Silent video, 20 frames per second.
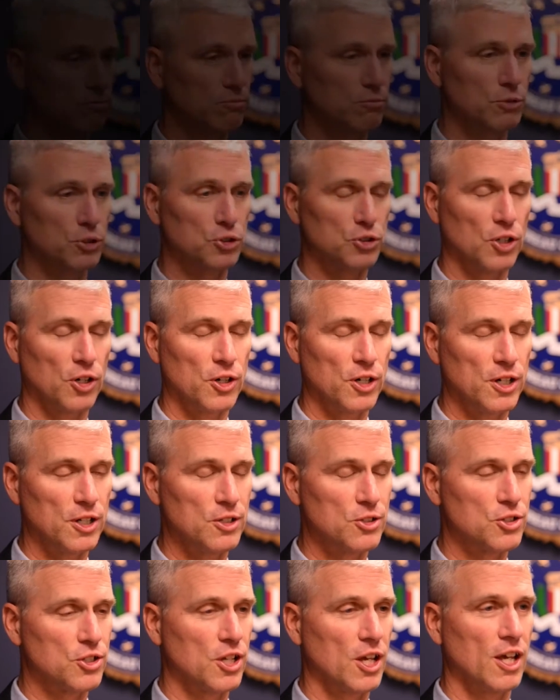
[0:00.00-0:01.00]
We started
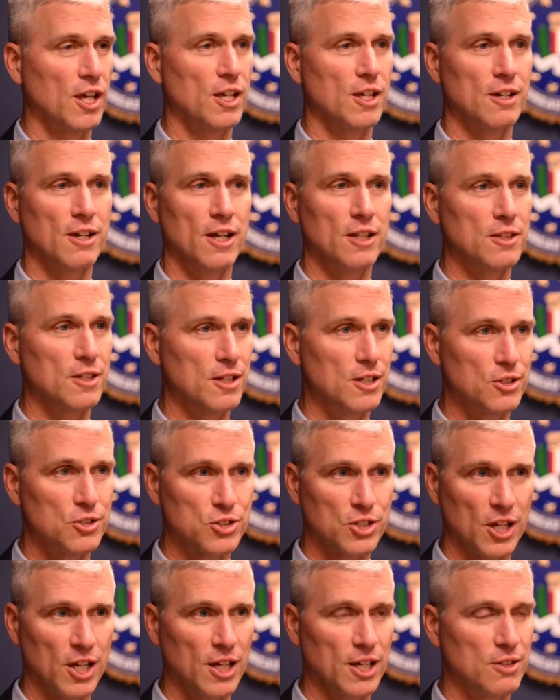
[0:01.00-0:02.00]
each day and ended each
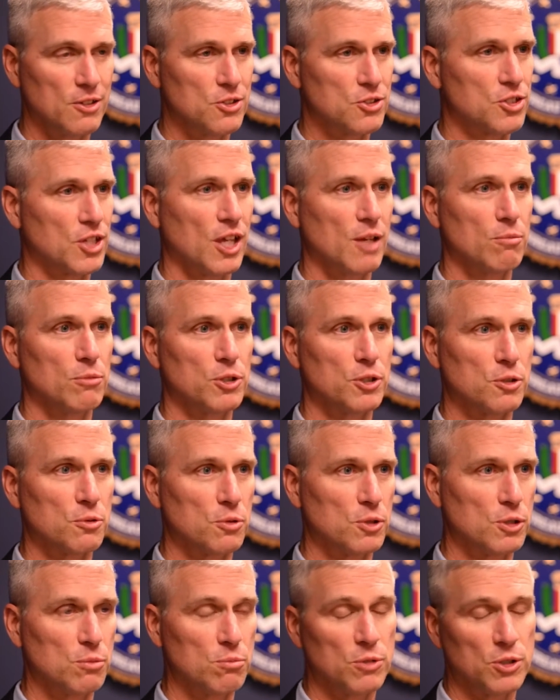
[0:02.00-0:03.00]
day in the same little
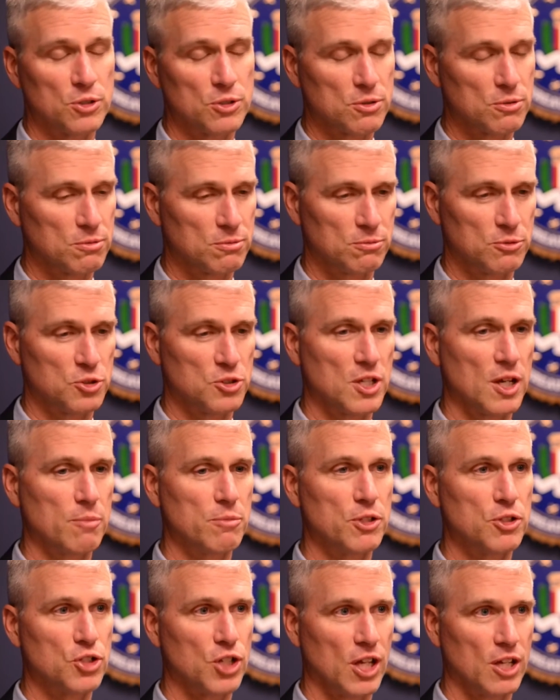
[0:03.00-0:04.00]
room, which was dubbed
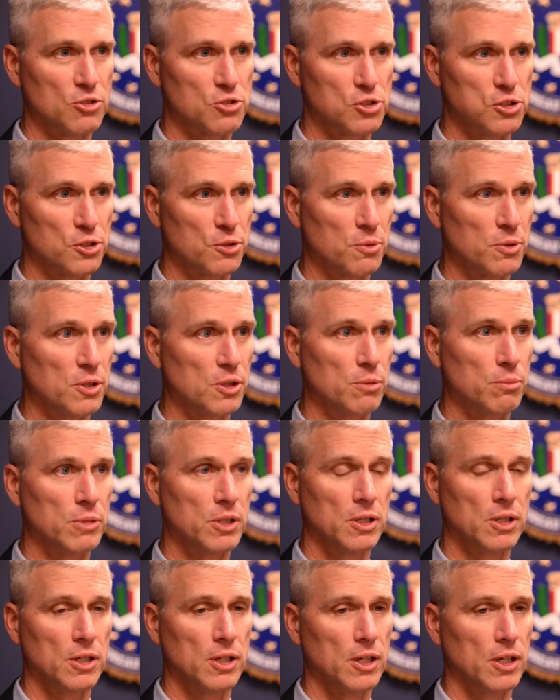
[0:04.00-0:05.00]
the Chancellor Room,
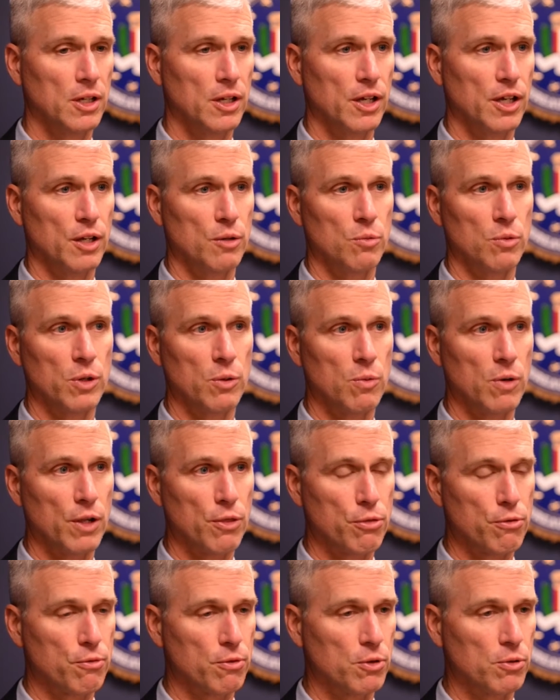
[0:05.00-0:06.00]
and we
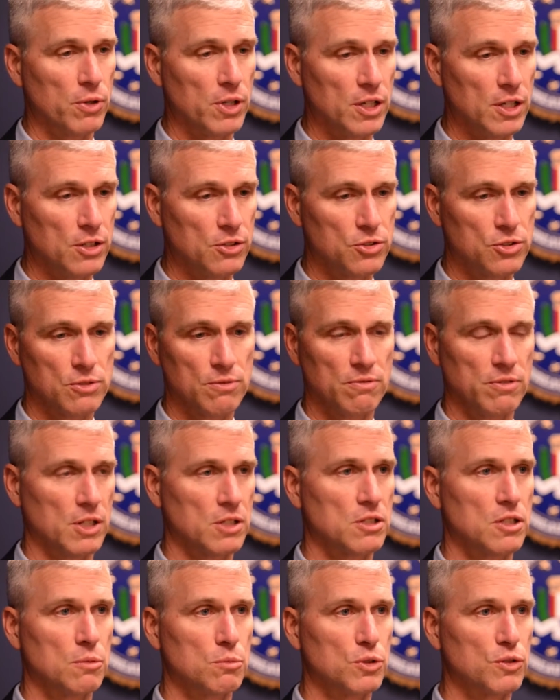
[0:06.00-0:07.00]
went through each
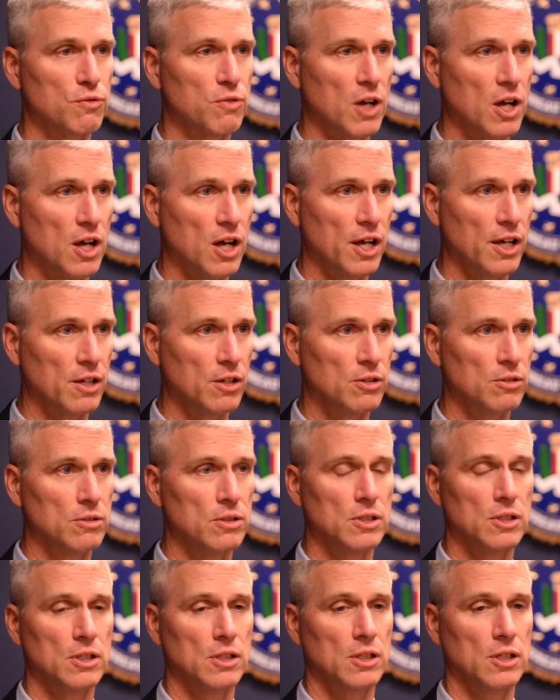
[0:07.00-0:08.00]
victim's file
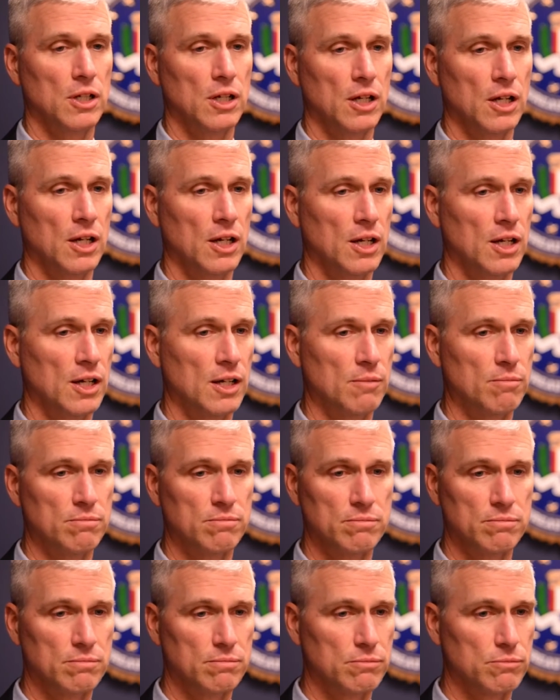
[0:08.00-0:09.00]

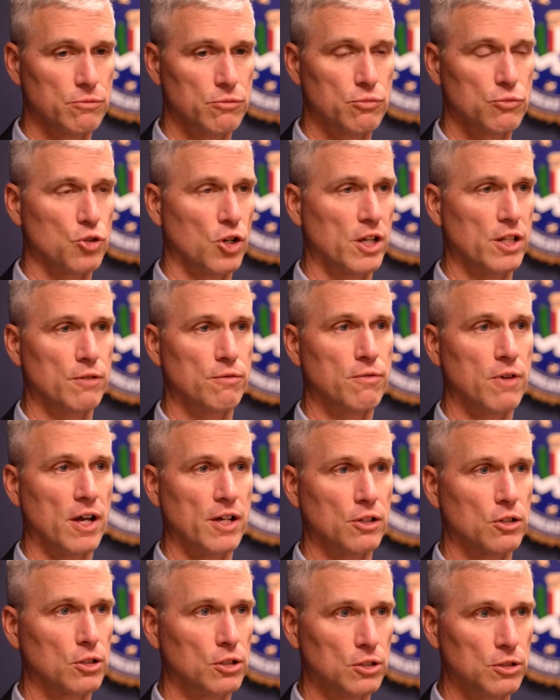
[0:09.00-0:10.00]
trying to
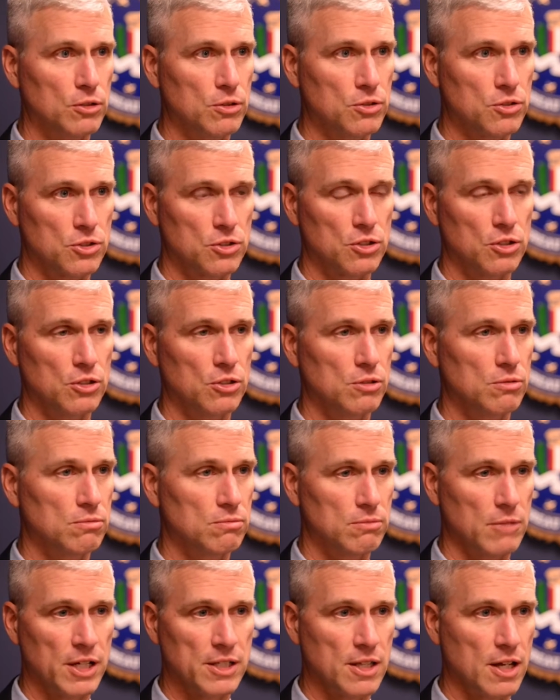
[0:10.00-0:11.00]
find clues to
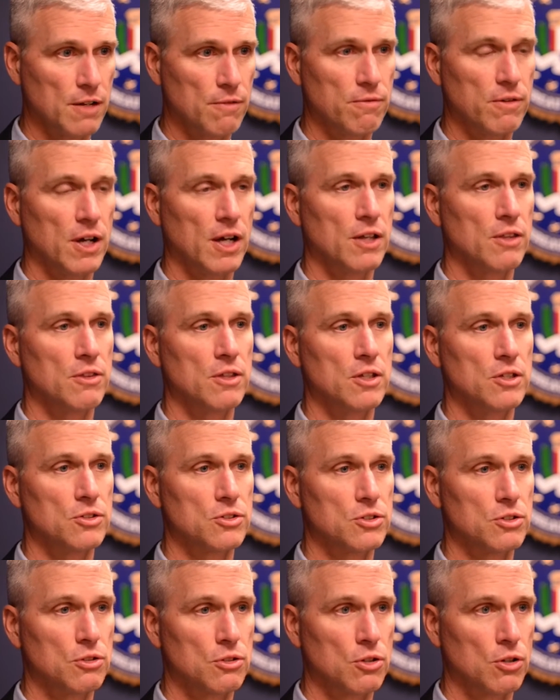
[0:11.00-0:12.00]
identify
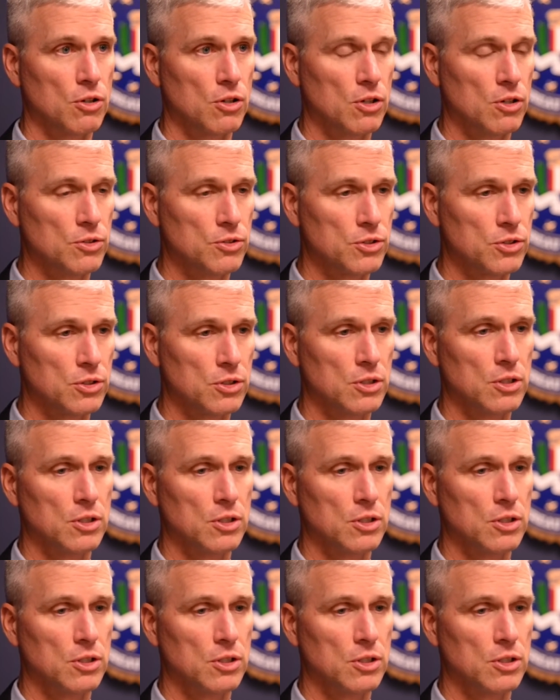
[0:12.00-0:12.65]
these girls.